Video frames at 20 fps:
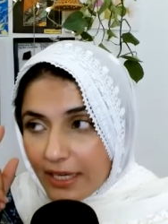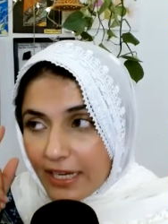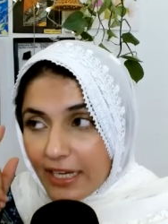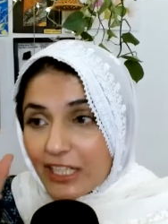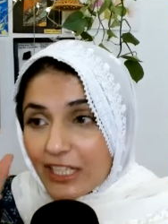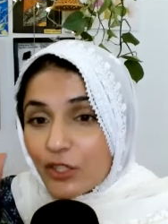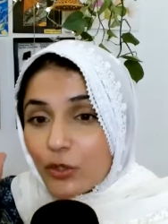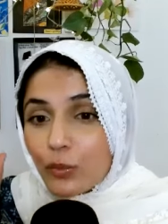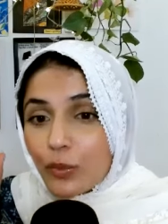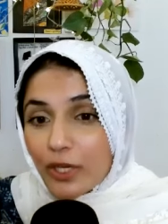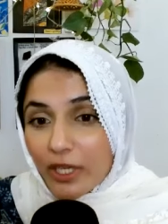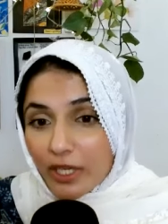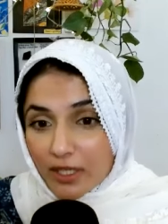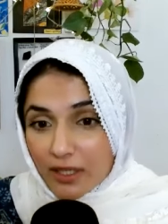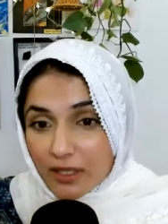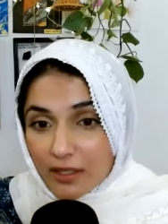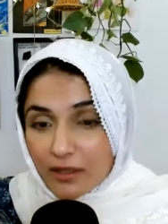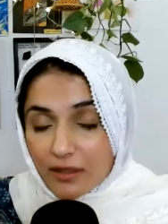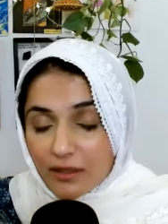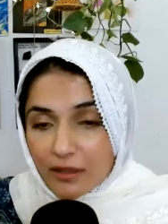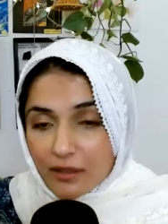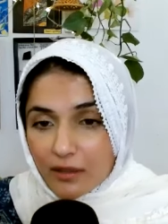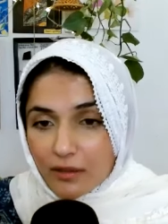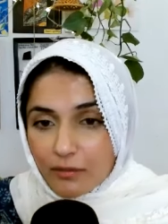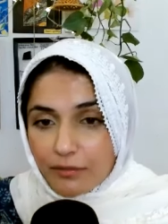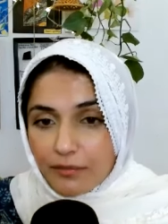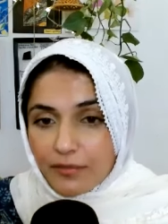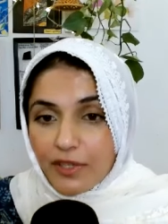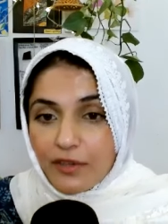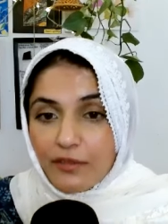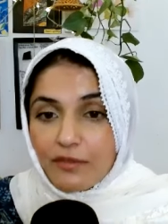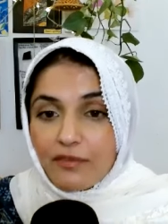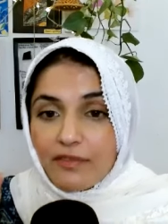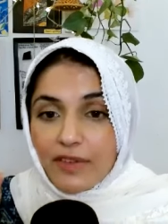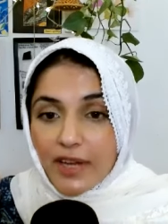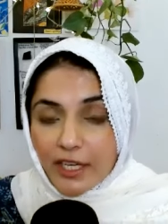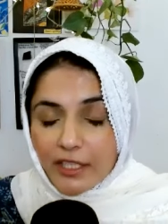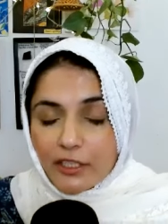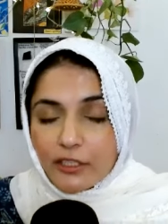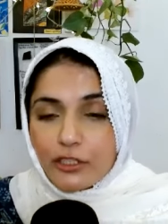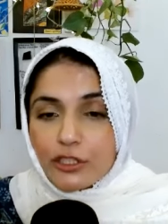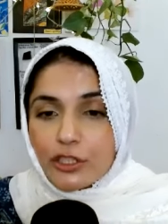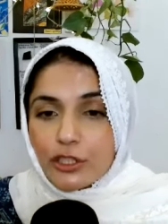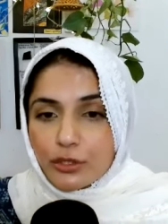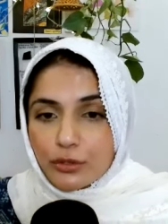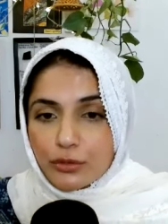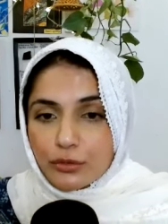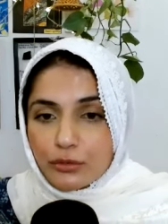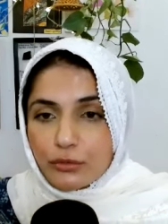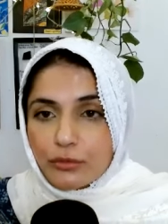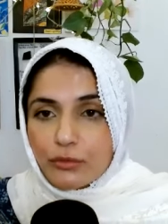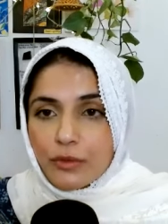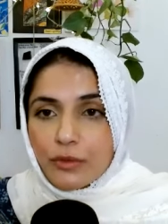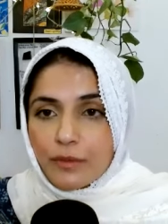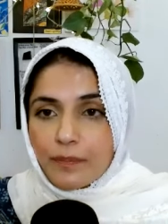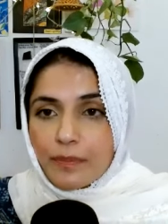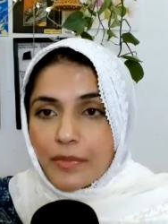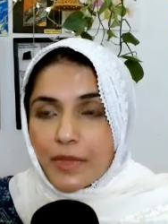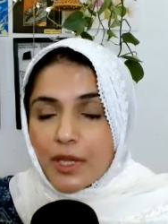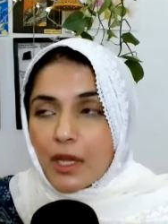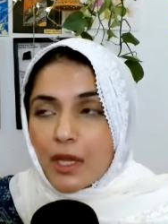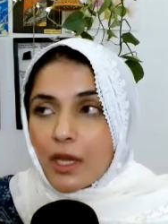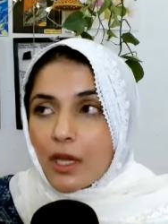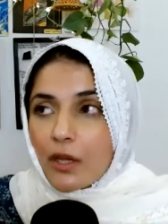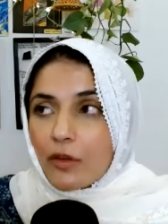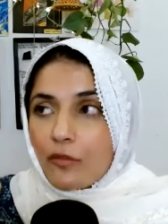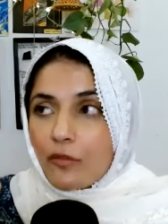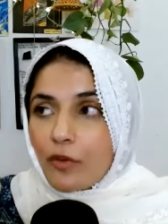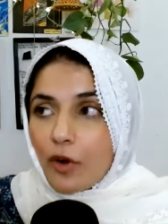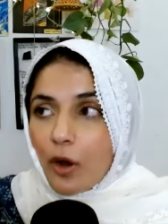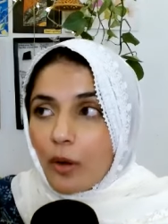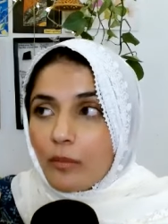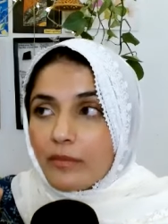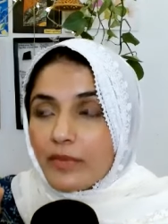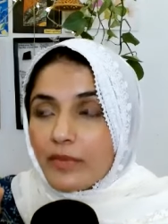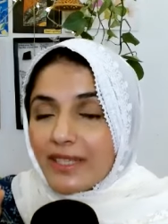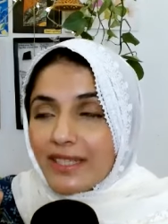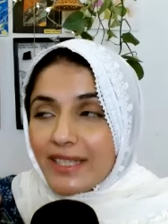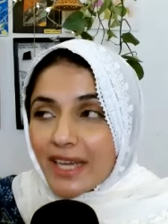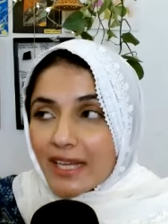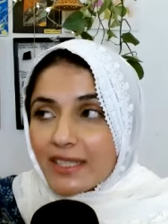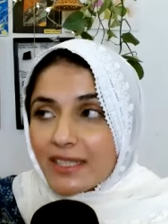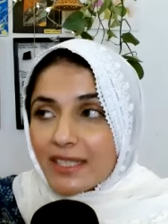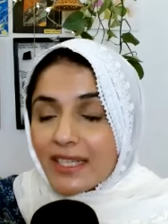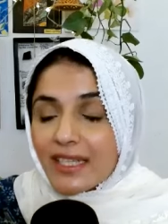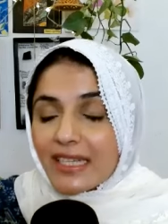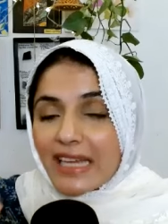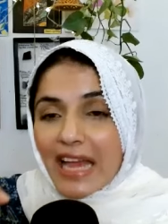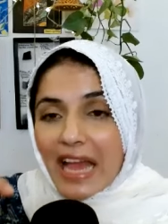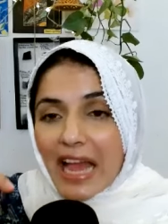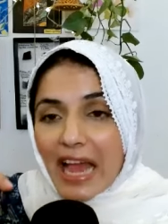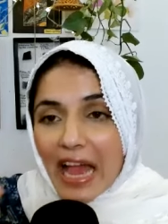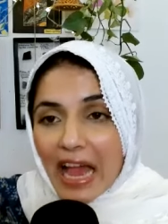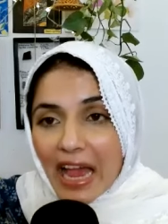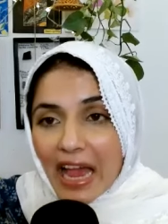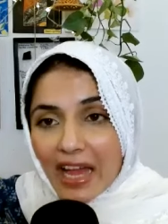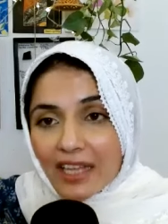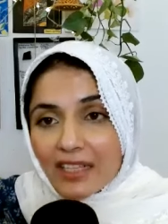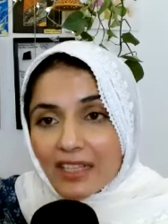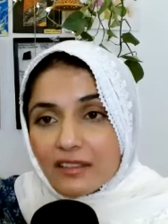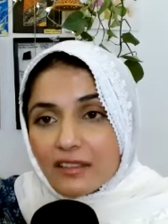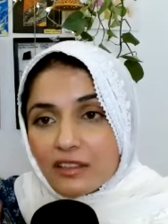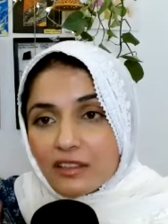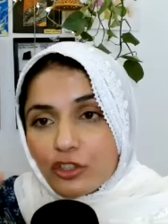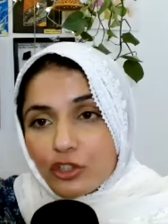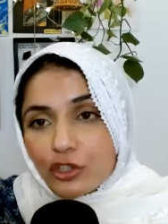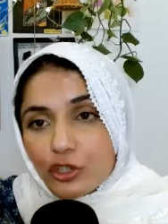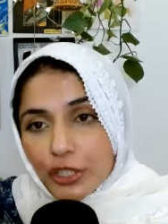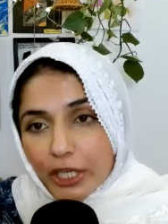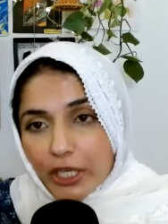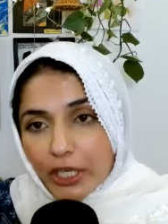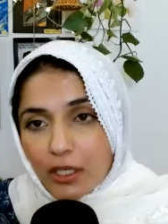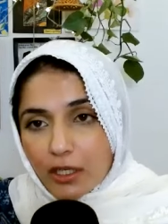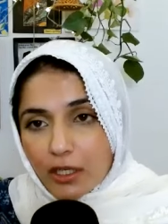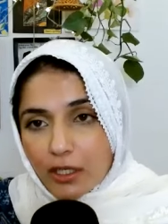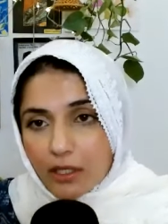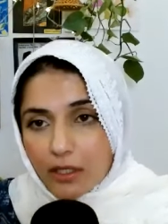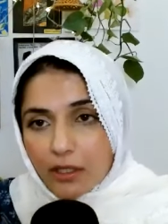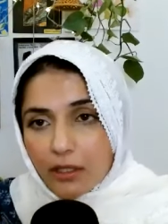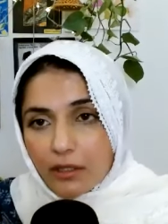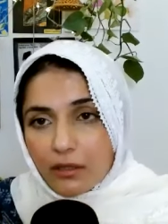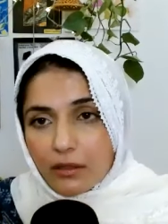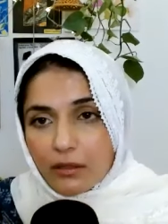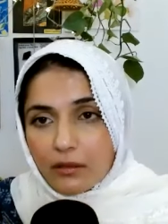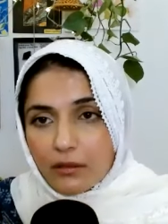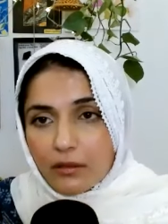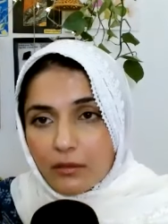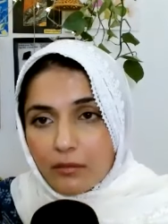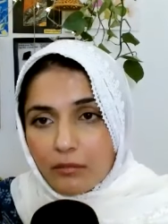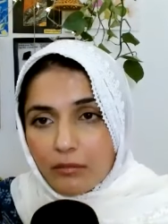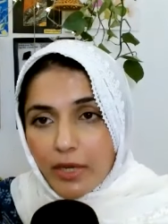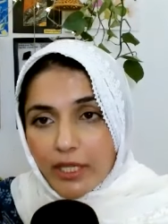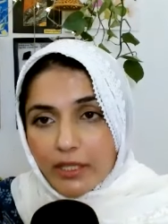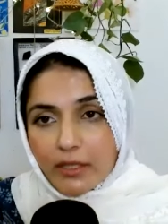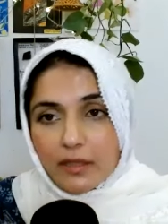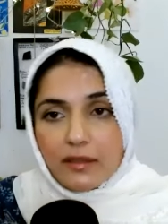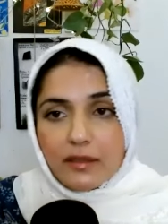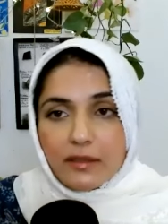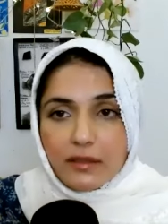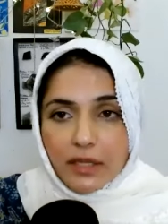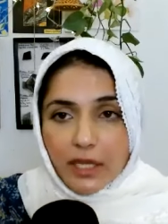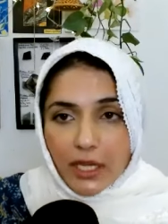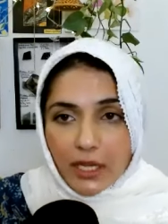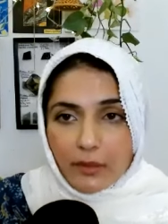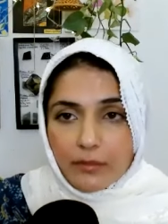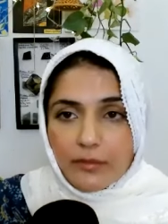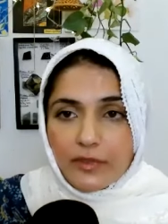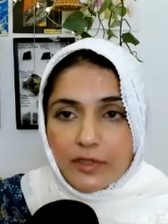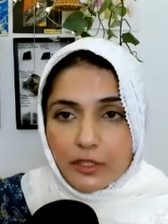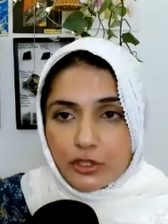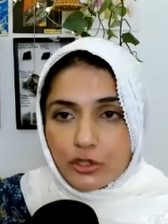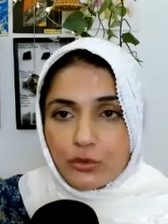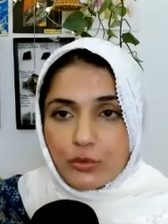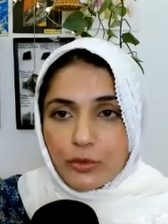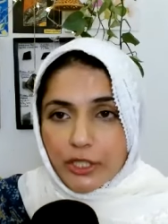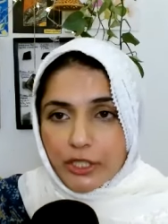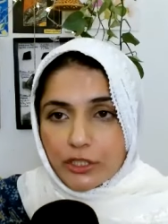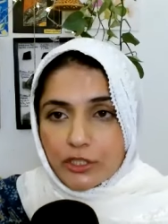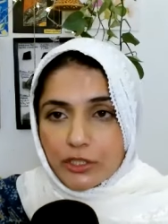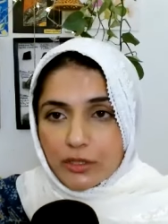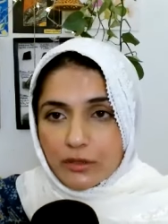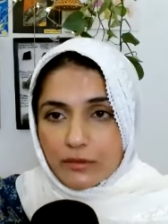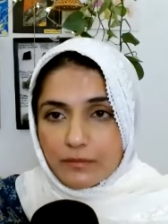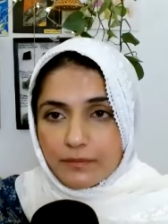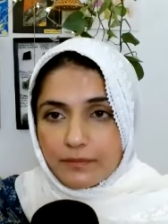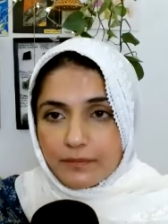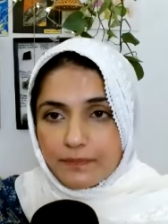it will prevent you from getting as triggered by the same situation